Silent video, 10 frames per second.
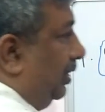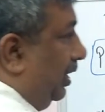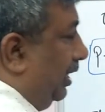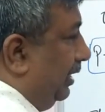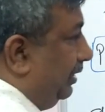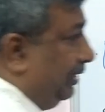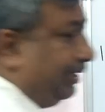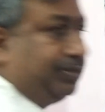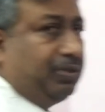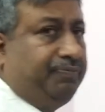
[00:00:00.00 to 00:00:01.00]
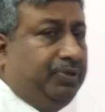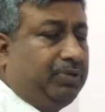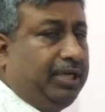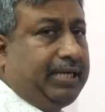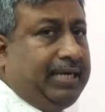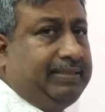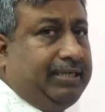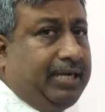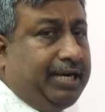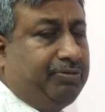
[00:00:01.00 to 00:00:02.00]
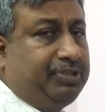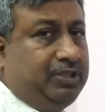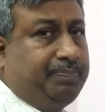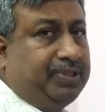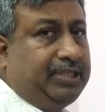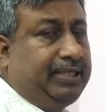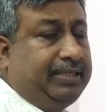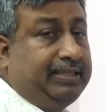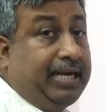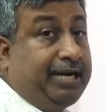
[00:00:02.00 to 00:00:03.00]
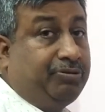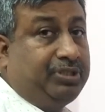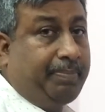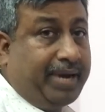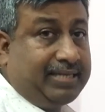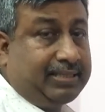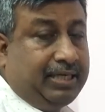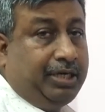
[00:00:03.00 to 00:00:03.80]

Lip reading: And in case of nucleic acid, nitrogen is present as a nitrogen base,